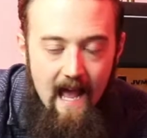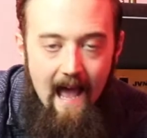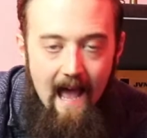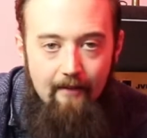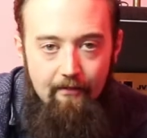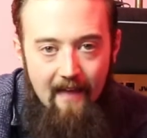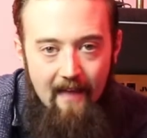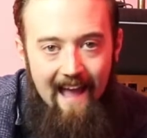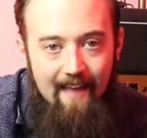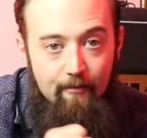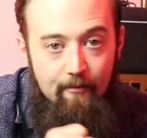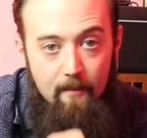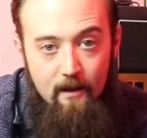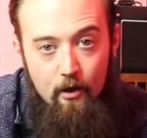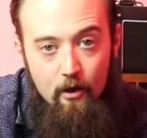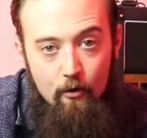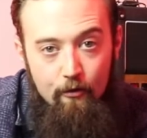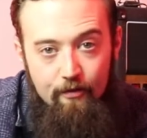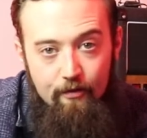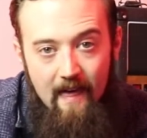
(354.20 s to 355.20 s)
and that is
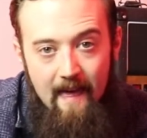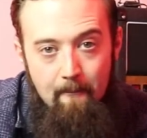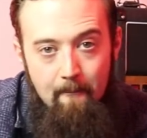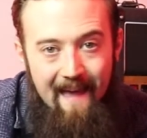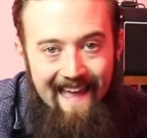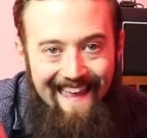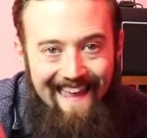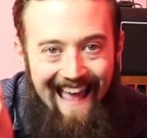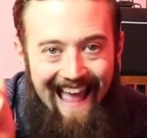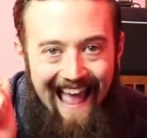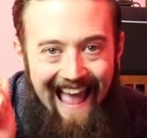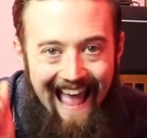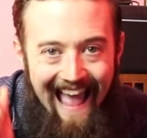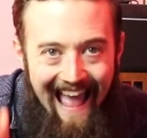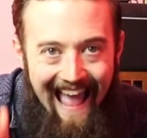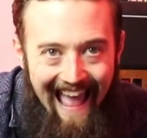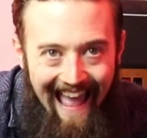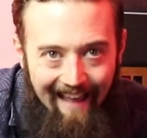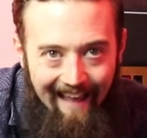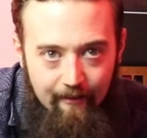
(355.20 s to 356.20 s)
because they make
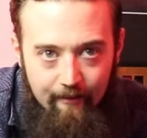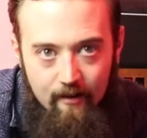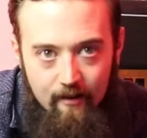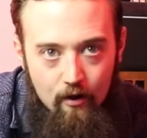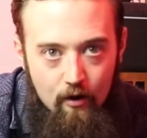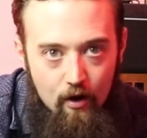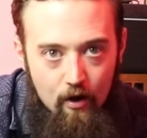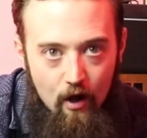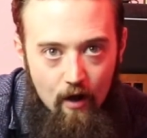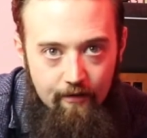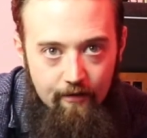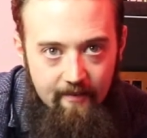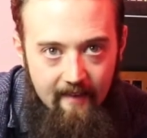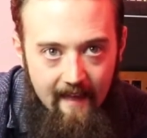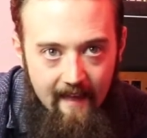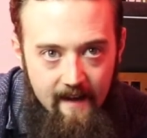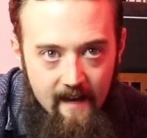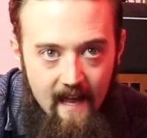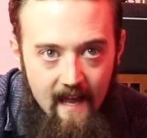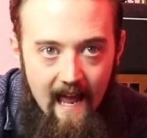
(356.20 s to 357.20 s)
excellent
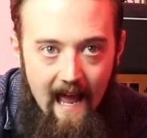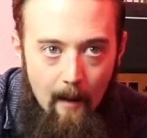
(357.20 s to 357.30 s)
content.